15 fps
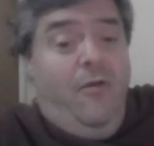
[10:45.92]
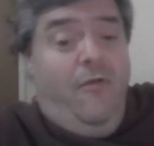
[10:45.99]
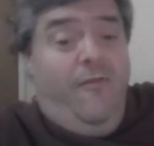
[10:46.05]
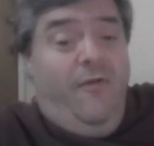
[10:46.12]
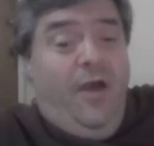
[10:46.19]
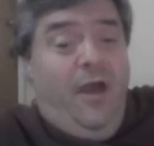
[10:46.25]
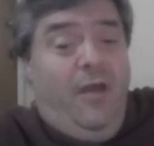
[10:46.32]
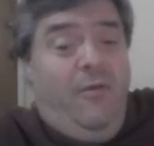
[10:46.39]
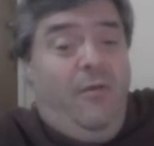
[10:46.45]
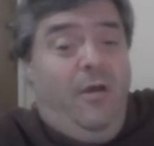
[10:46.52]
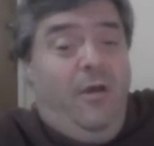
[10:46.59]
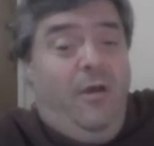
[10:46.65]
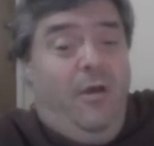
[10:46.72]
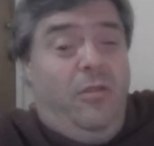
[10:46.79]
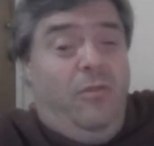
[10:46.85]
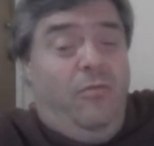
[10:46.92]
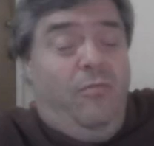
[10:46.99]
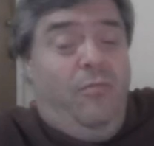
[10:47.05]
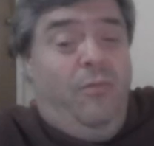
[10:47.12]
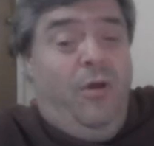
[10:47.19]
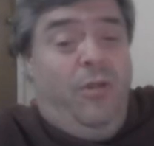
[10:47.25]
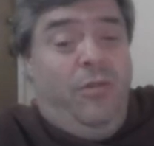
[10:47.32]
via
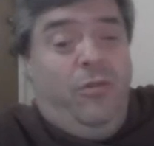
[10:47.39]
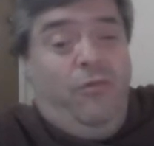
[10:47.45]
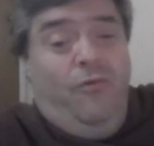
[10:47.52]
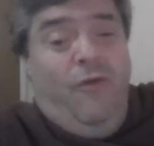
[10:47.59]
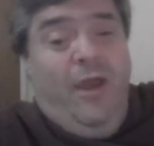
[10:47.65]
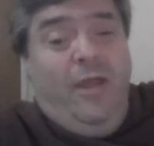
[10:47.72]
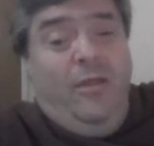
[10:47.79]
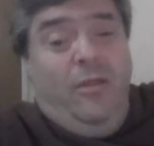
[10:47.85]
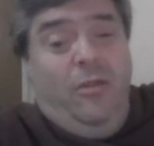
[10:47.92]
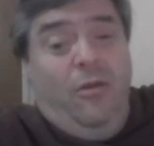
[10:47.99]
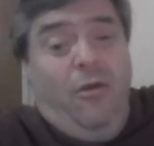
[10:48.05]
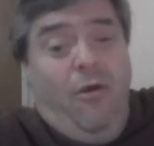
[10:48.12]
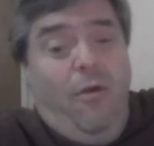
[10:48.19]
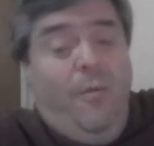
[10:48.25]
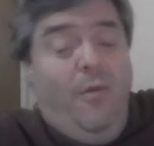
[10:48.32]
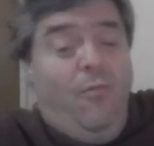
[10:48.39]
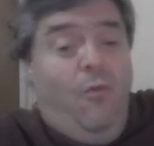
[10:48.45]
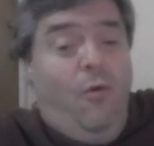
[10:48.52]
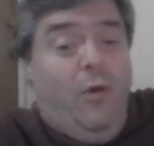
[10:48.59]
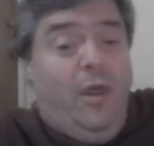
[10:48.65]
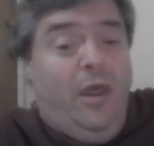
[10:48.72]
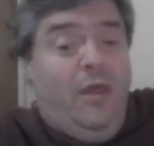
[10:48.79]
bus, train to Durham and
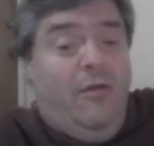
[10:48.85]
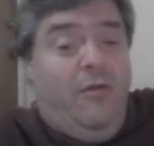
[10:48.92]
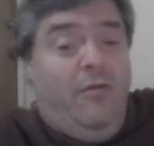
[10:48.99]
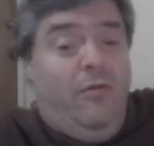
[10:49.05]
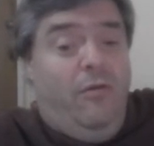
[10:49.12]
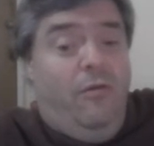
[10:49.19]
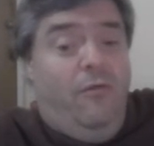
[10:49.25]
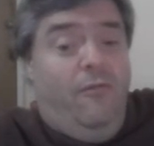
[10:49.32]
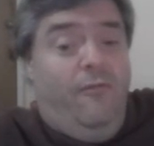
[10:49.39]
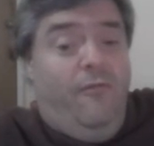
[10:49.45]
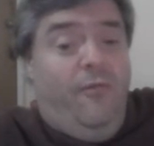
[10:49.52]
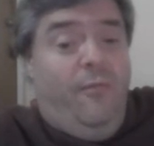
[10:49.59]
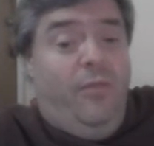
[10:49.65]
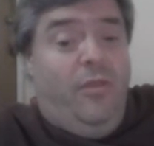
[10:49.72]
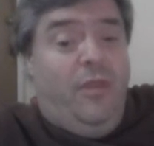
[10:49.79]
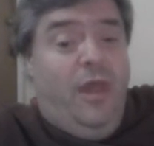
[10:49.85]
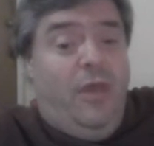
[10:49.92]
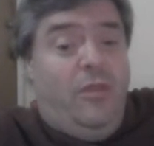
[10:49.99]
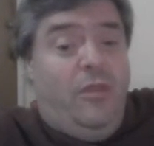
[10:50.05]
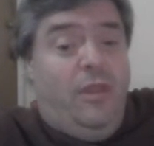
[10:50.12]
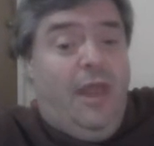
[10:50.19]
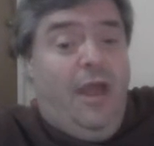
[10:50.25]
walking to from the
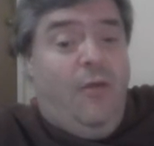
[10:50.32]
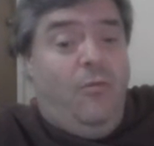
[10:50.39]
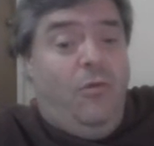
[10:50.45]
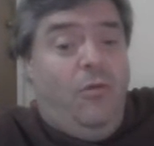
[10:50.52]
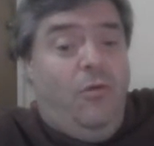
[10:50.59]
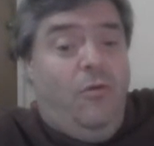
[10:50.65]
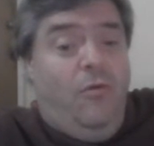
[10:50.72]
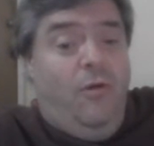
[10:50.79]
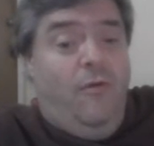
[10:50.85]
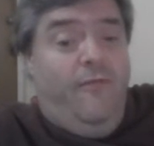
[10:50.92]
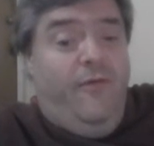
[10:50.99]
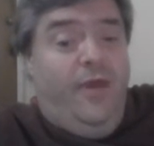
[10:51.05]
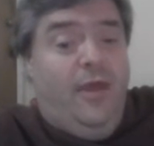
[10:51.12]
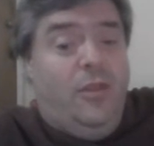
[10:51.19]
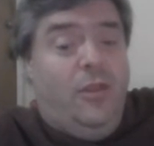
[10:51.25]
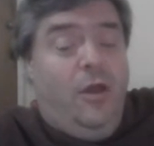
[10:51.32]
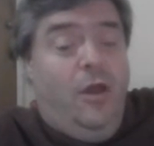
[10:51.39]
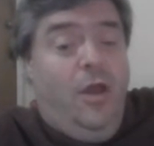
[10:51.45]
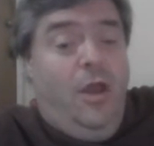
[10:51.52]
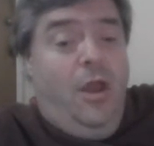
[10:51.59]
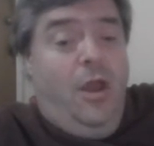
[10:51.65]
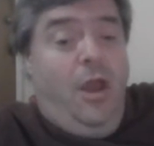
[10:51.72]
station down to a theatre.
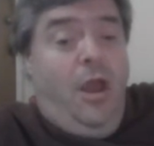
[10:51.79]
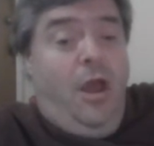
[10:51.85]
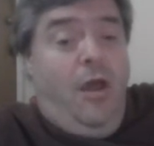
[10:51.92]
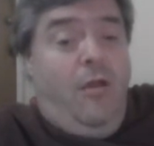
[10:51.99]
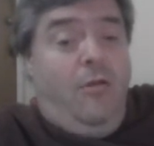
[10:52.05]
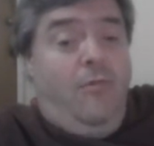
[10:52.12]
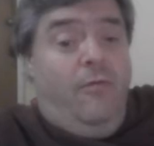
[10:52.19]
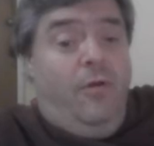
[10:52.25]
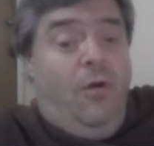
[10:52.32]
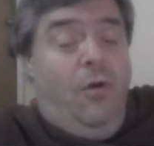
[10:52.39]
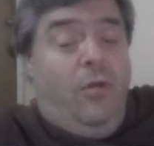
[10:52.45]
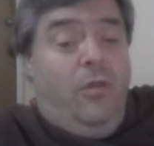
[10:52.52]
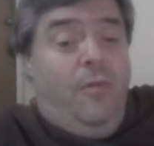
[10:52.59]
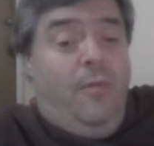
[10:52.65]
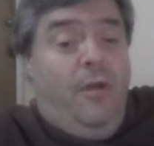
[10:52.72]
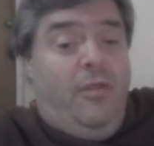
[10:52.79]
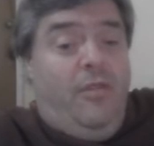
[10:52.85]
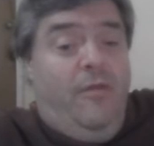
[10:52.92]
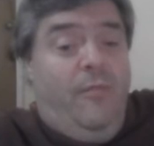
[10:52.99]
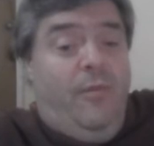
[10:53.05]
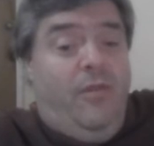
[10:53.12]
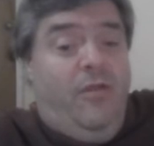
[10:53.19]
I would have got about
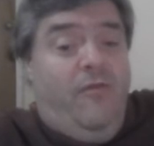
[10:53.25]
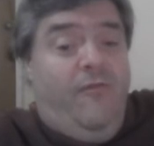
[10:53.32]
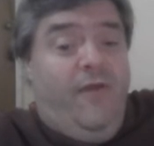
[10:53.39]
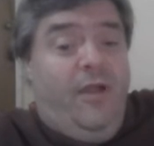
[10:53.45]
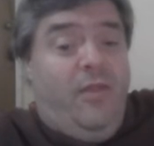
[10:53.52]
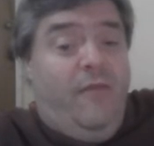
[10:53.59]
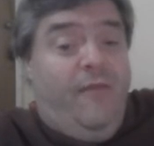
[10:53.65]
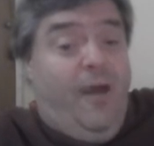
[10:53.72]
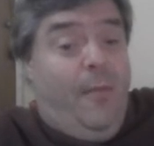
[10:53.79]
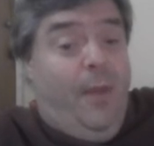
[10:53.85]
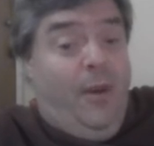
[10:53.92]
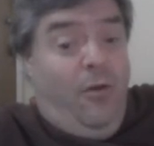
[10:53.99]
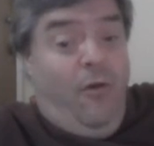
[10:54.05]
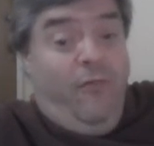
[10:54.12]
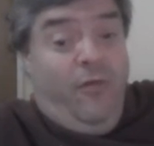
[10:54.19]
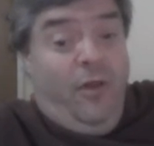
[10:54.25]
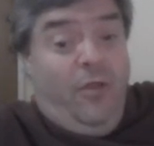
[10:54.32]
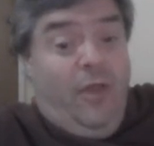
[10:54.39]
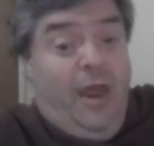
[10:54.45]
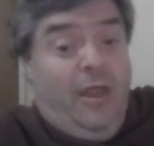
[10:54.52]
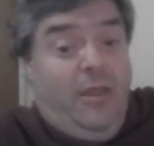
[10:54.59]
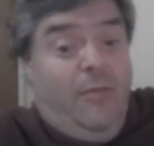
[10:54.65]
7 minutes in advance. In fact, I may not have done,
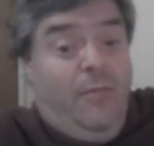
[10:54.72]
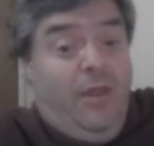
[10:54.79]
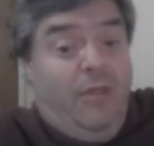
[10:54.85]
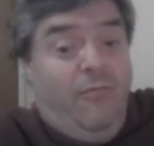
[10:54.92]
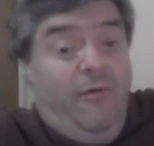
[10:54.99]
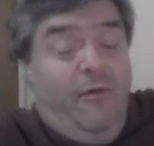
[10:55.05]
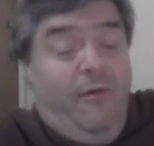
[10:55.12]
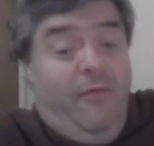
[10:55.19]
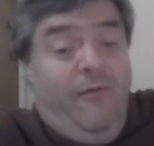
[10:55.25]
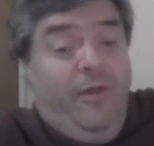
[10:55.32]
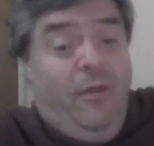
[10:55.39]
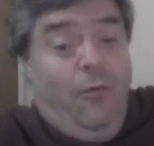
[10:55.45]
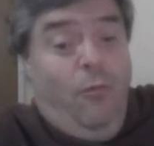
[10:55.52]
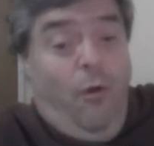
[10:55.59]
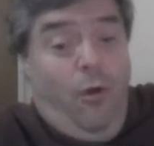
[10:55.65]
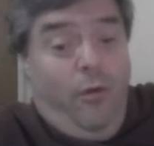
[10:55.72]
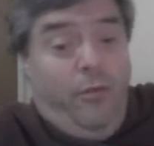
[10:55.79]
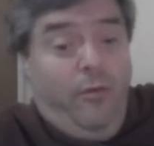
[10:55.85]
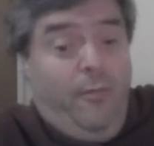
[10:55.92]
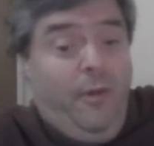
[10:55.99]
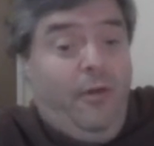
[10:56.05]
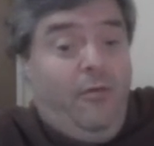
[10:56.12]
because I actually missed where the visit was,
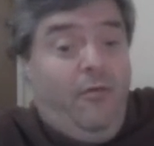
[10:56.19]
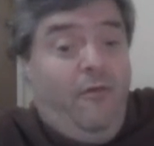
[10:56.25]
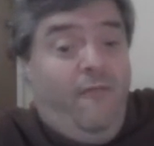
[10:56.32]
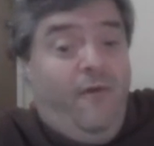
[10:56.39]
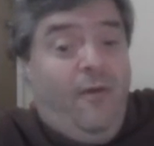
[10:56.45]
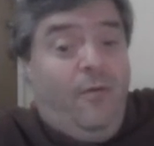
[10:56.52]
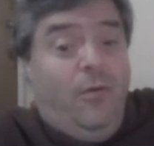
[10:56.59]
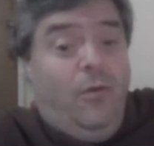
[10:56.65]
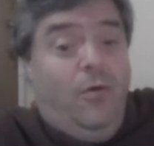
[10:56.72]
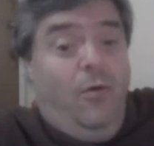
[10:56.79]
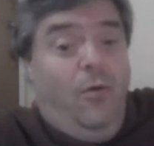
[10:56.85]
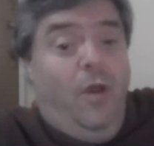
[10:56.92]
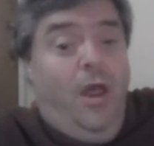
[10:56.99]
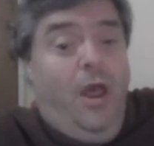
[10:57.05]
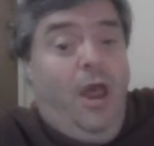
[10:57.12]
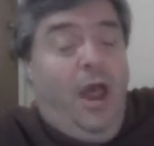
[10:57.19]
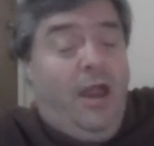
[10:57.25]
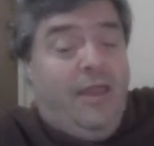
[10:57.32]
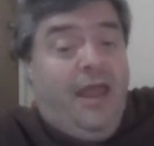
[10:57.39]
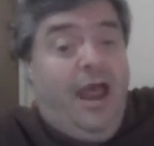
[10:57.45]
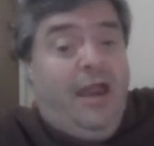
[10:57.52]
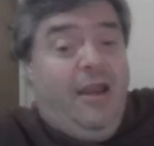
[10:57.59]
so I may not have got there at all.
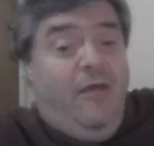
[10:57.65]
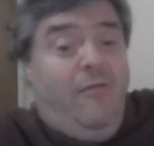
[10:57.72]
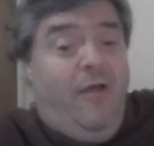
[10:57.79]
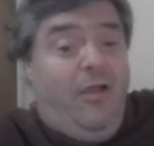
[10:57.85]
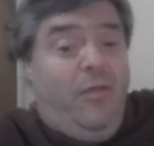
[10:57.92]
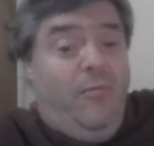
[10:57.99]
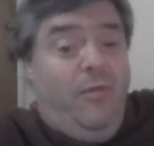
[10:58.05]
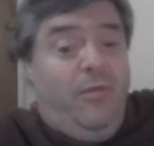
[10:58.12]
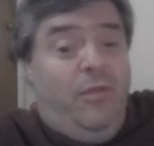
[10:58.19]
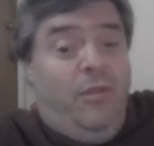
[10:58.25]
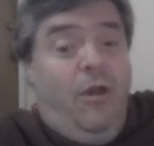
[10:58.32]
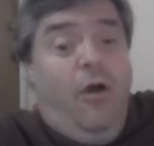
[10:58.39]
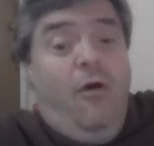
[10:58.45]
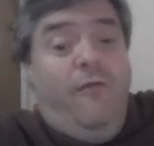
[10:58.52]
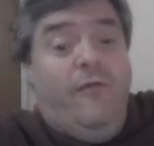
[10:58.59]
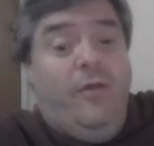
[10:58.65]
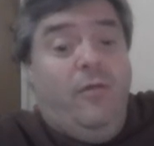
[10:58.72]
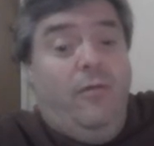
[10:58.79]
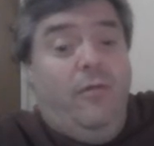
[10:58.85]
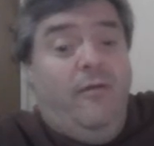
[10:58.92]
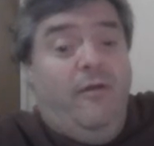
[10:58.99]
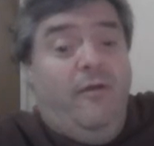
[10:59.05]
And Saturday, I actually missed the start of it. It
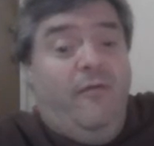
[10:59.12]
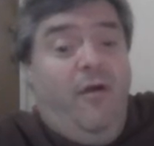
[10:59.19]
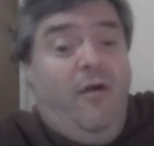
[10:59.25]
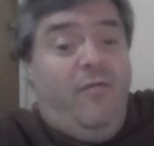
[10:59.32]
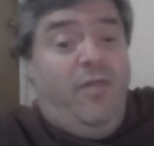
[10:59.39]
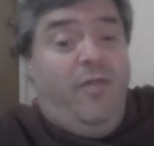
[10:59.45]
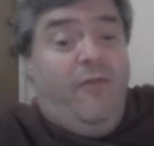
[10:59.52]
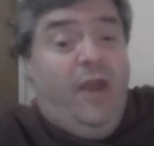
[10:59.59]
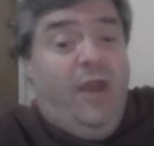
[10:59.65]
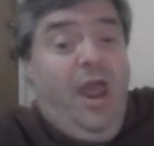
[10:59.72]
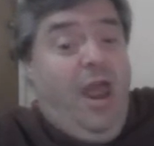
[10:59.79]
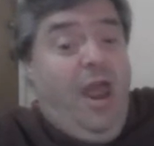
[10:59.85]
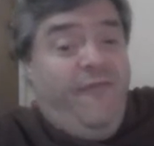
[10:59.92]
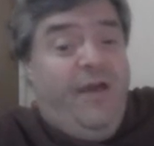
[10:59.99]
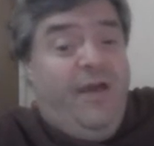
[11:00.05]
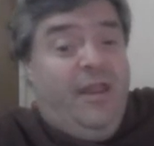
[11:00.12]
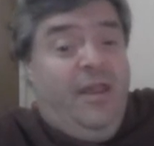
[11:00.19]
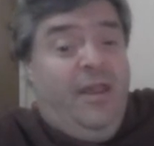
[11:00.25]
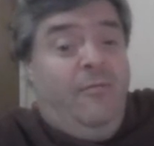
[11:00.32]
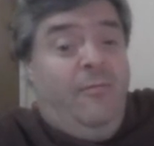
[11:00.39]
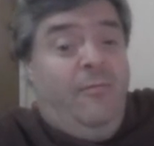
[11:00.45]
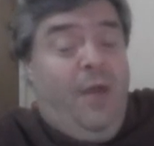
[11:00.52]
wouldn't even get past 7. In fact,
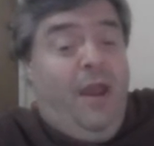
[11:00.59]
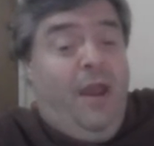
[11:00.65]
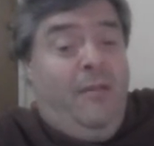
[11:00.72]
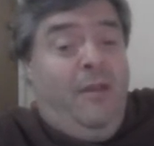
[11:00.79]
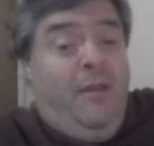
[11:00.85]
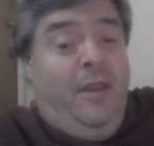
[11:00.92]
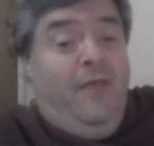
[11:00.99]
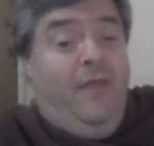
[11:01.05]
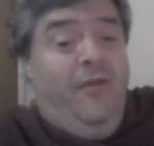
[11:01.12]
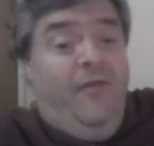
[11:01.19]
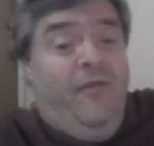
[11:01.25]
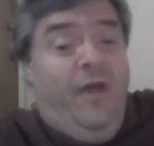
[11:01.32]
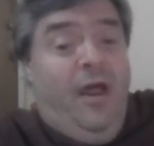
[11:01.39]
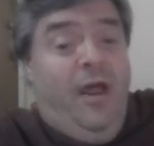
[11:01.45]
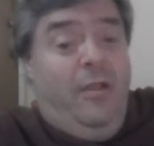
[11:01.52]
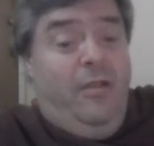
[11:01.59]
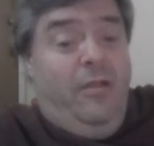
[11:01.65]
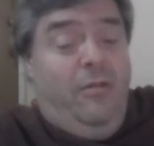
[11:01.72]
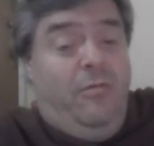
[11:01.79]
even if I had